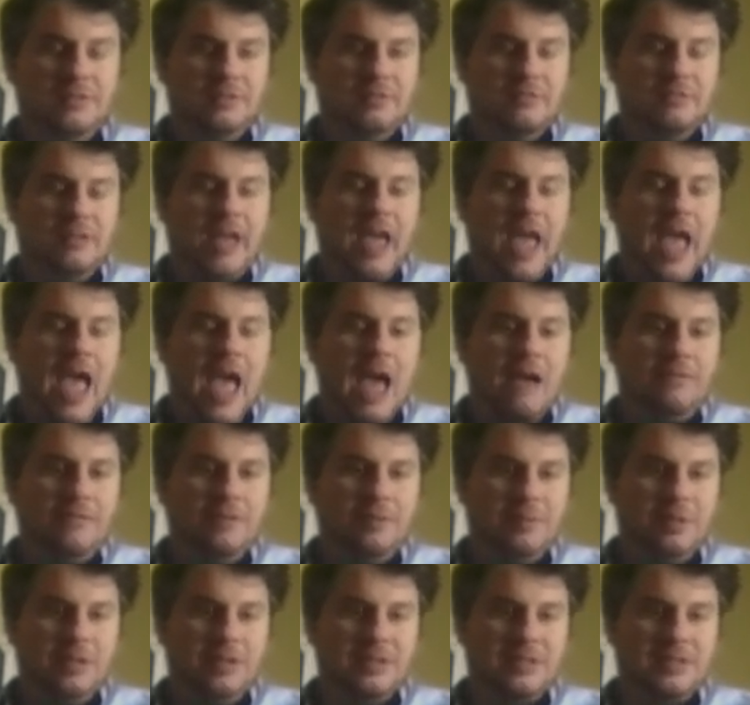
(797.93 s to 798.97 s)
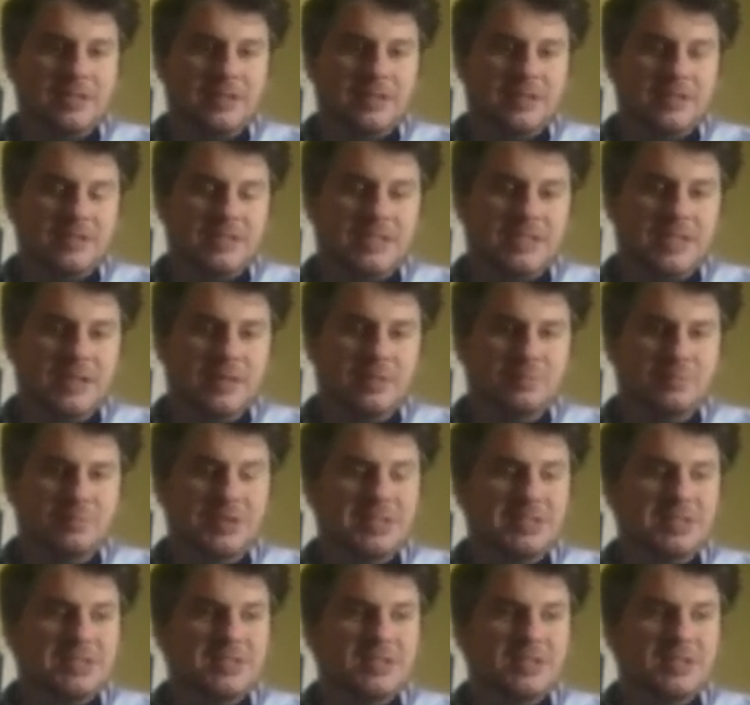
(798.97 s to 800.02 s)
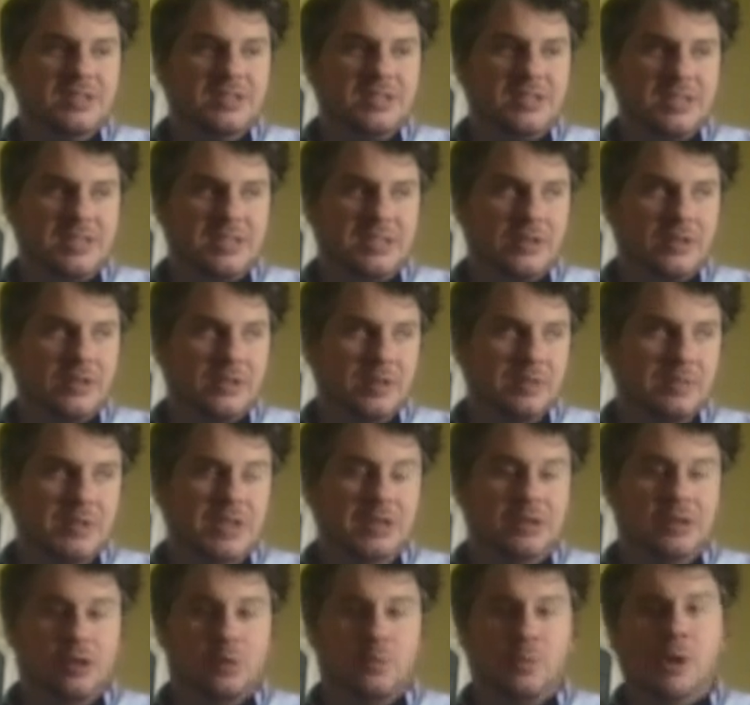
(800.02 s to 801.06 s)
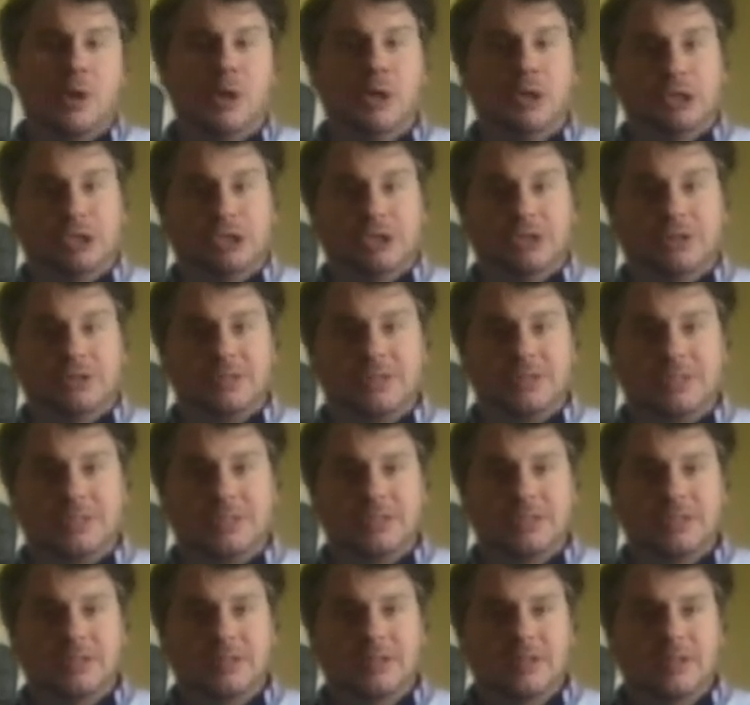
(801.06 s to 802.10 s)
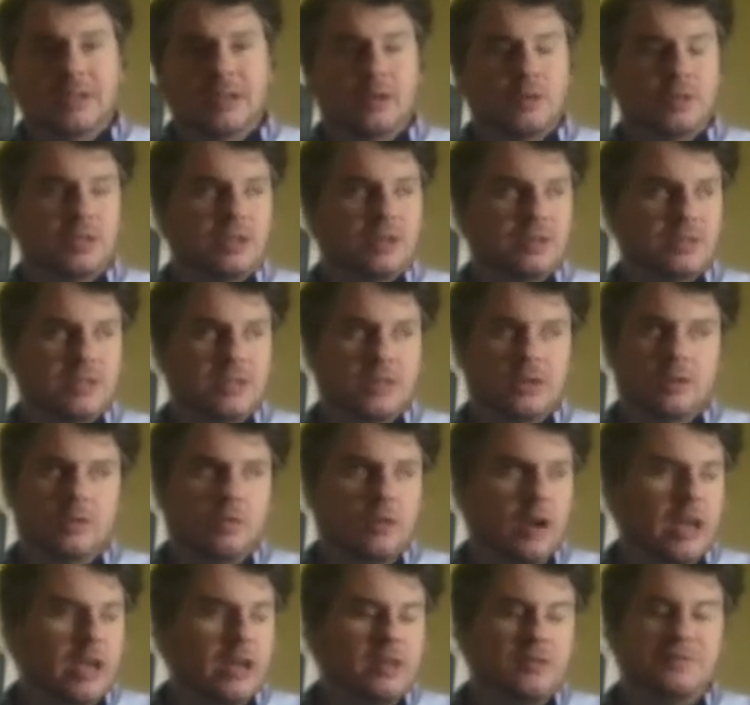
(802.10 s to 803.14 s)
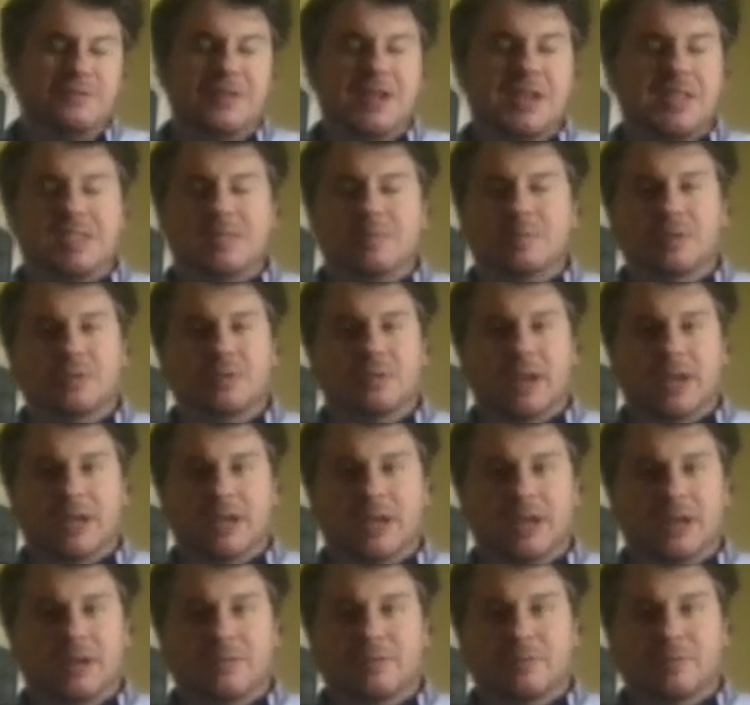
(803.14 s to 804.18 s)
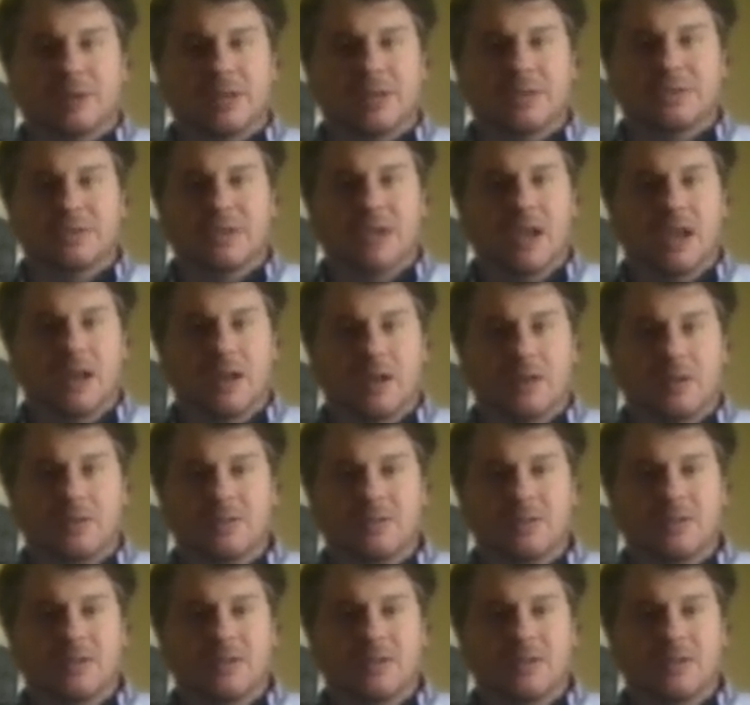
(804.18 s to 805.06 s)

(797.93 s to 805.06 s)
They have to be. That's how they stay in business. That's how they meet their margins. Healthcare is a great investment right now for mental health.